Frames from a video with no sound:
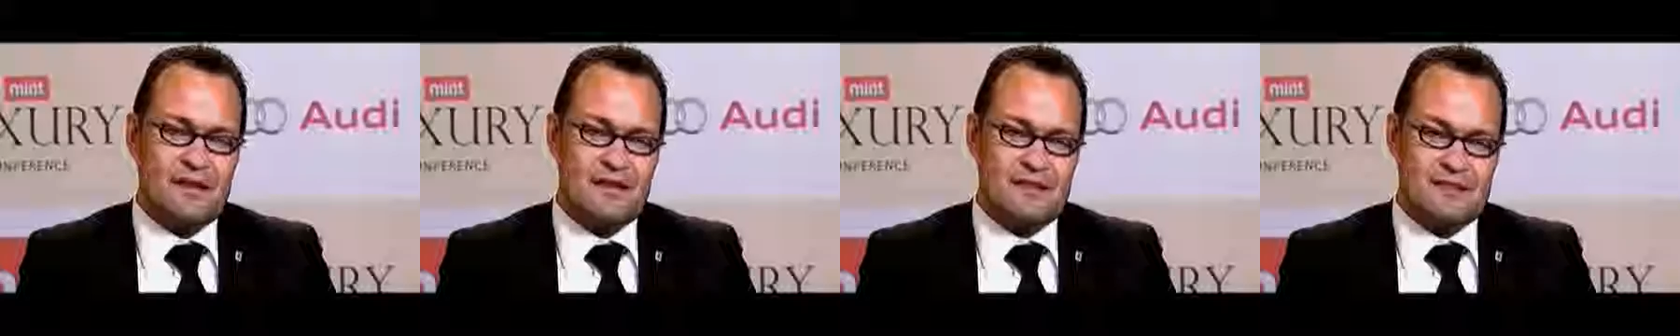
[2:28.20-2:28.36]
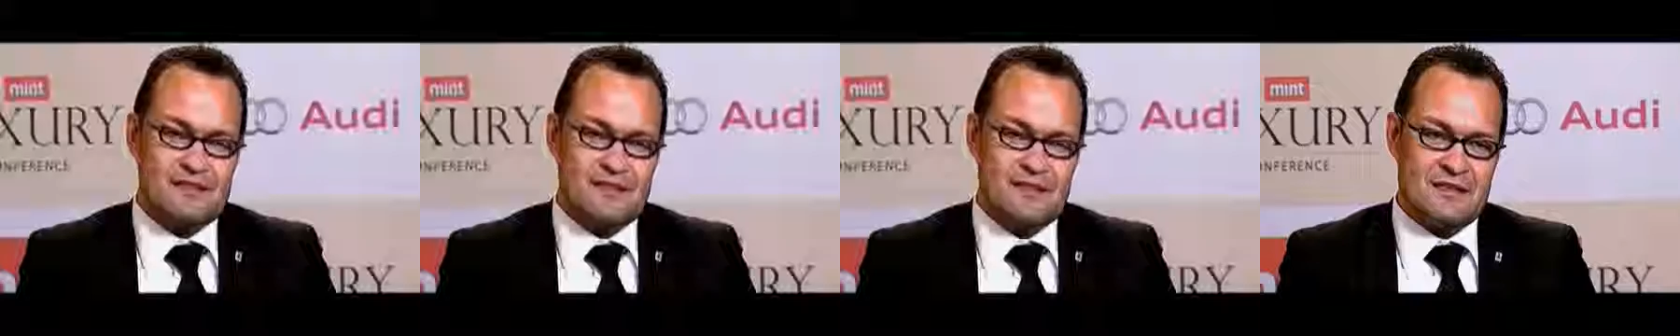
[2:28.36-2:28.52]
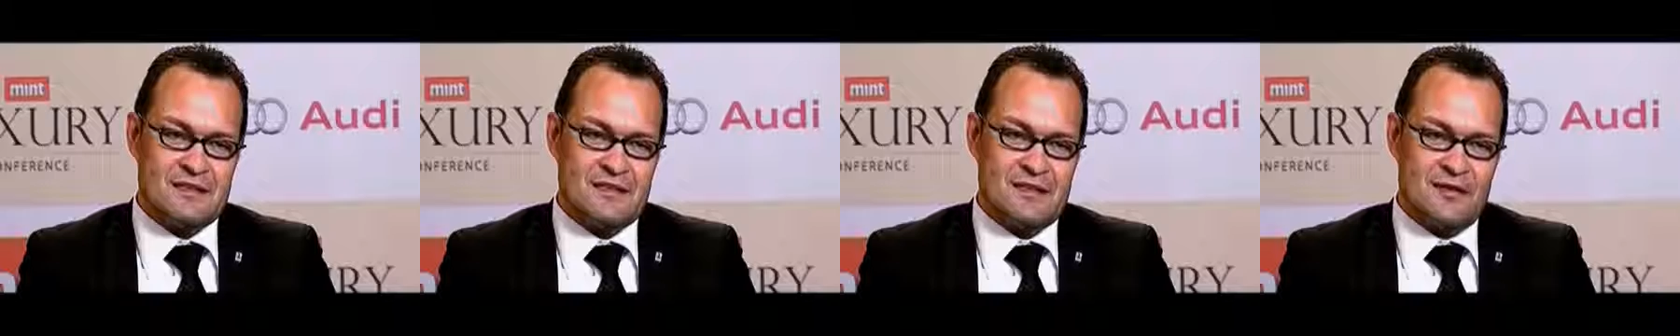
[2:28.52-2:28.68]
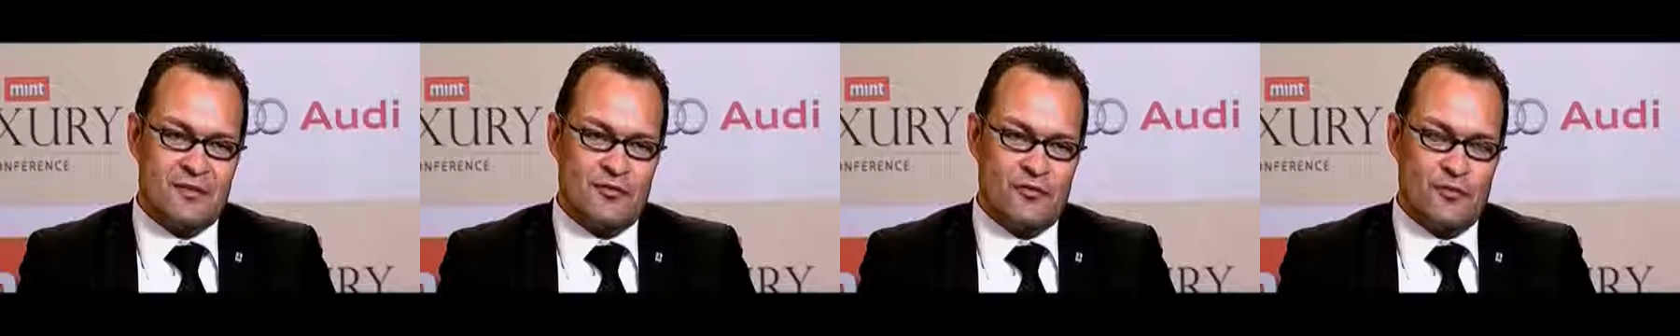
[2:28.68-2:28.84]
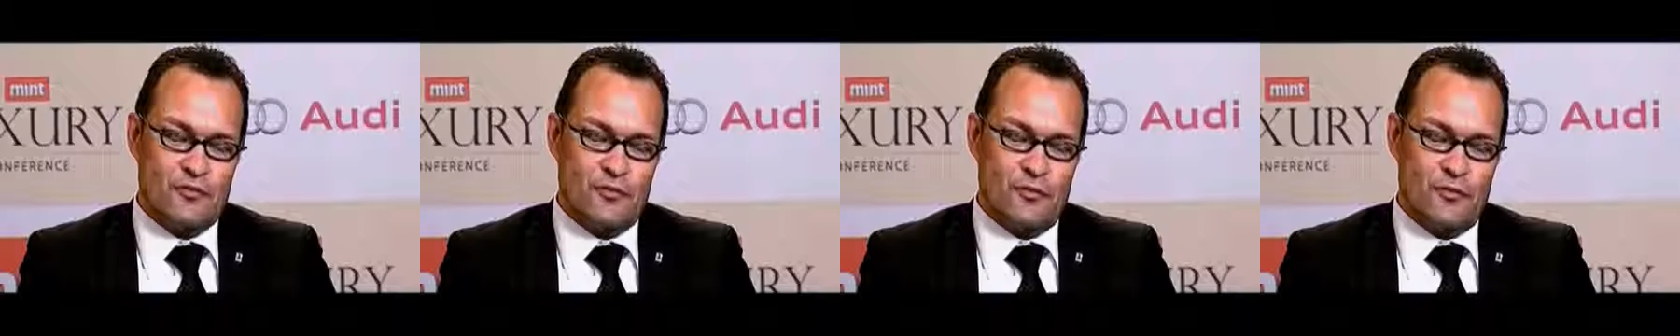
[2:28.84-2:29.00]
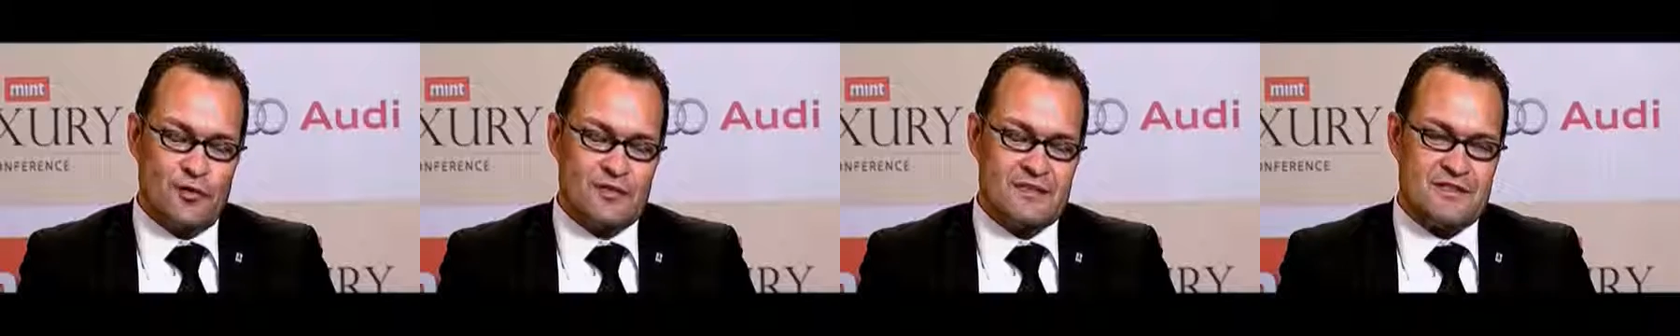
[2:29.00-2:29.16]
It's a
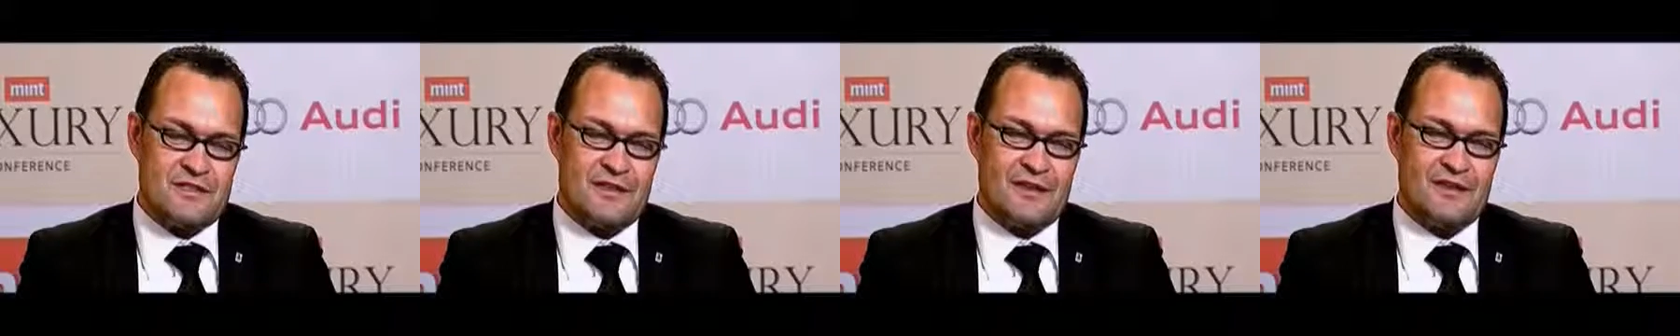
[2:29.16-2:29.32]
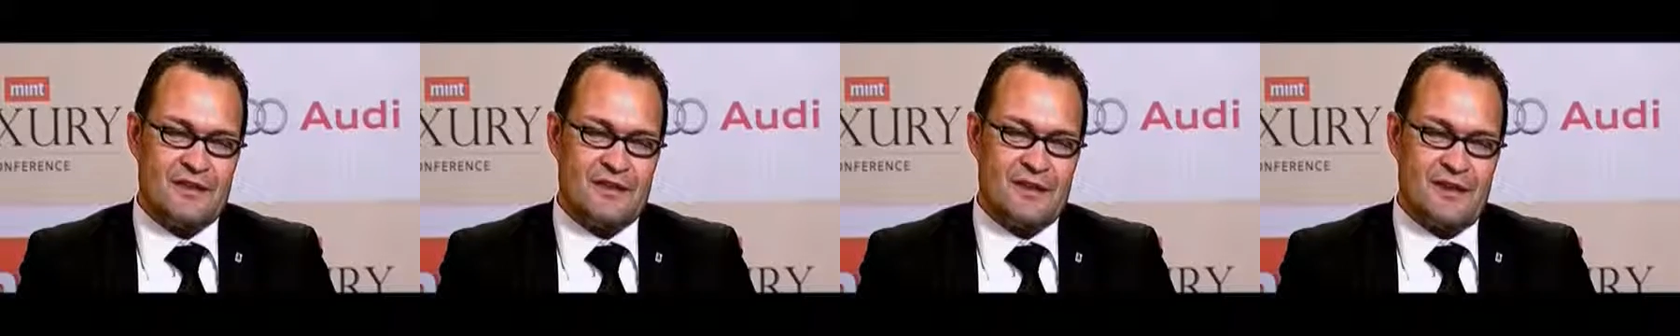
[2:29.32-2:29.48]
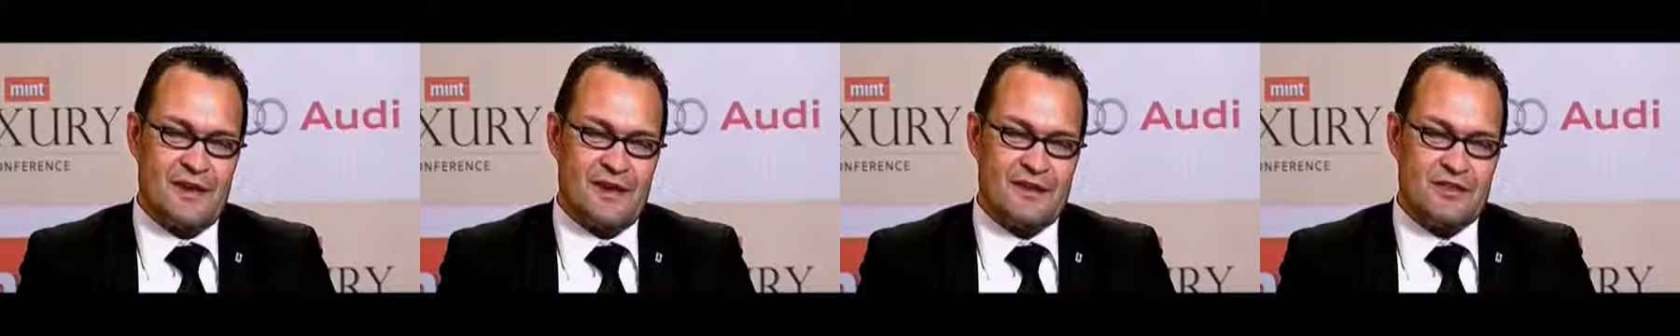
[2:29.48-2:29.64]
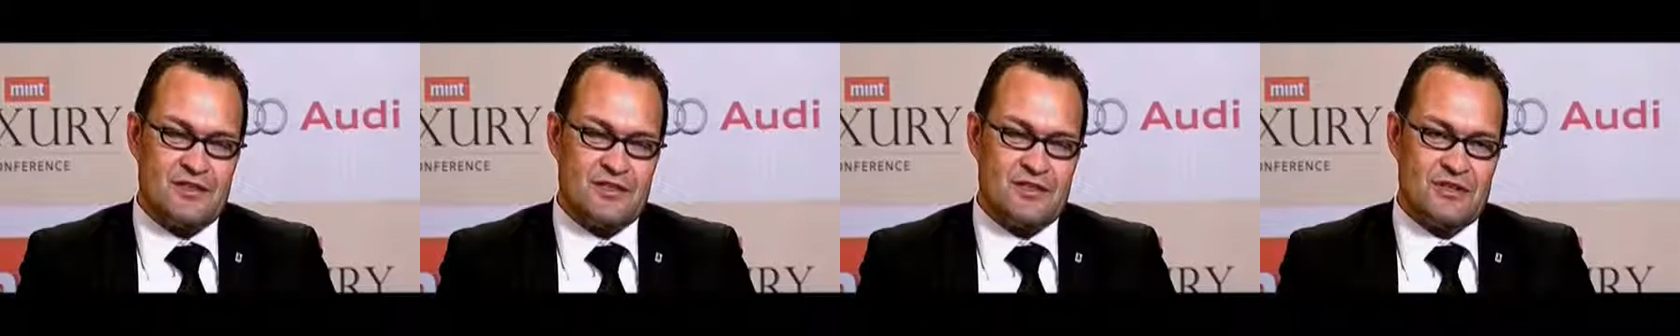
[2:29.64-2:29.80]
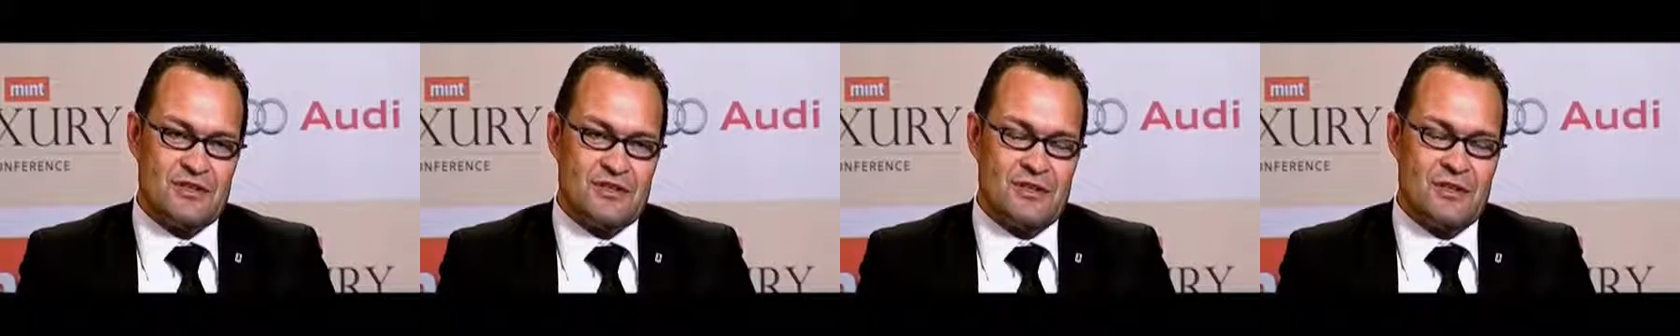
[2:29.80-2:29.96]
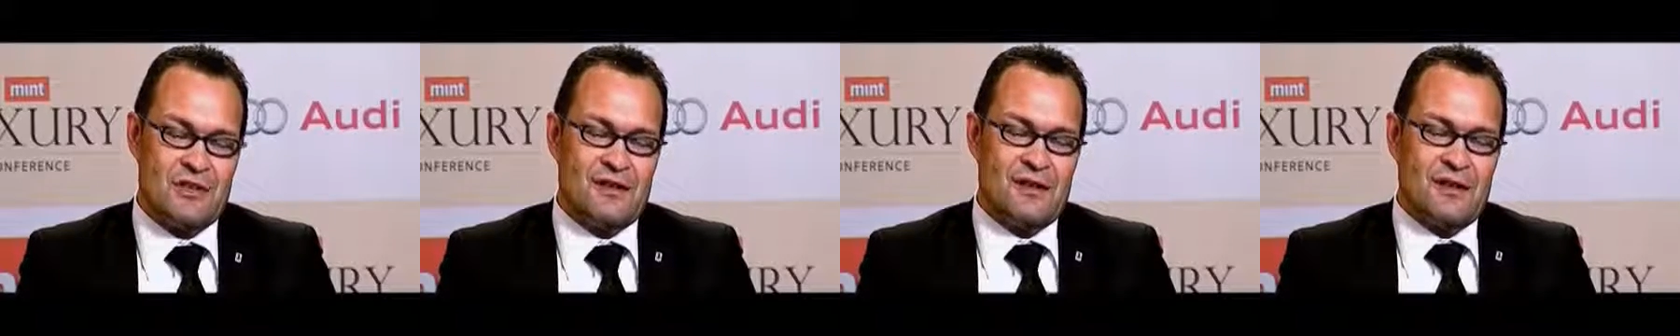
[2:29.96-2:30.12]
4-cylinder
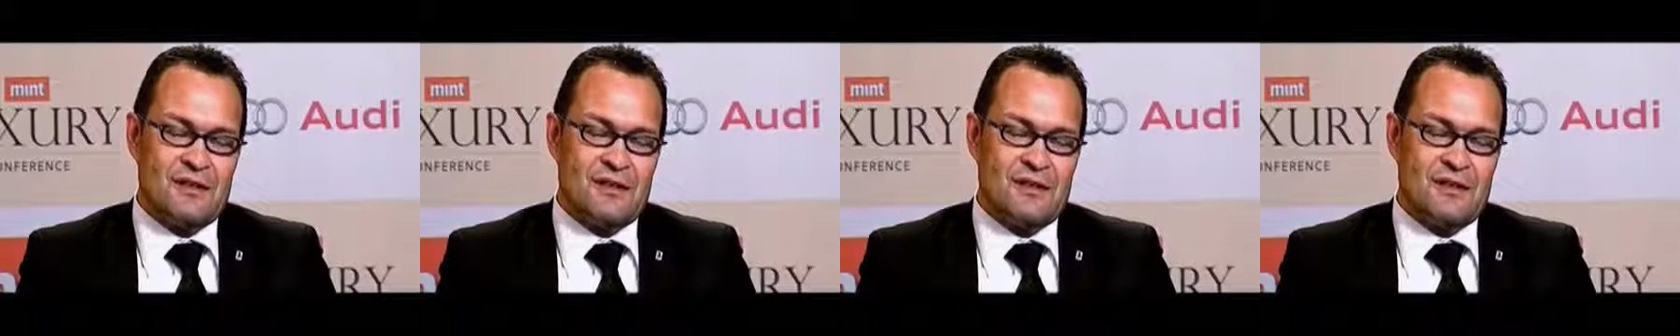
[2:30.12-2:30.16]
engine,